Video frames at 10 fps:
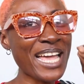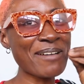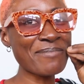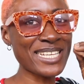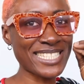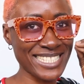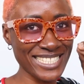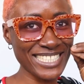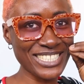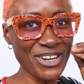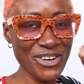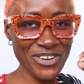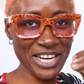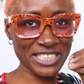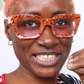MSing
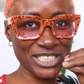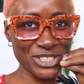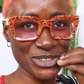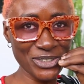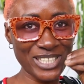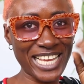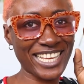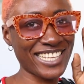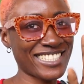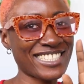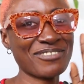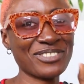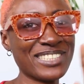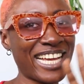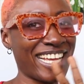already, you know, like, it's
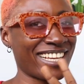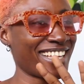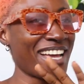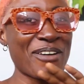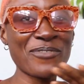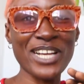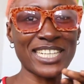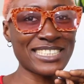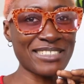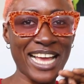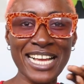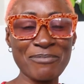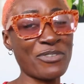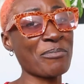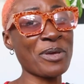even like, we can't see, like,
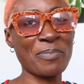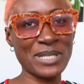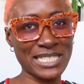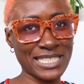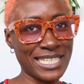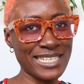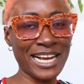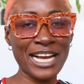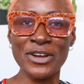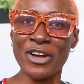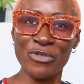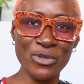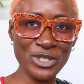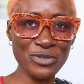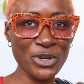for me personally, I can never
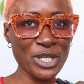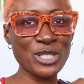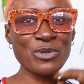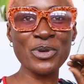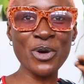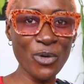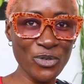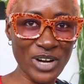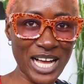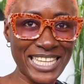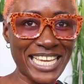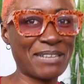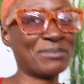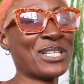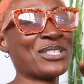wait for it to be over. Like,
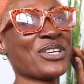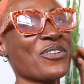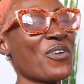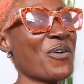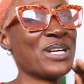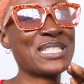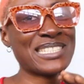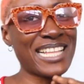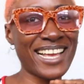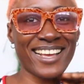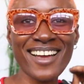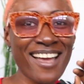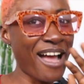I'm just looking forward to, like,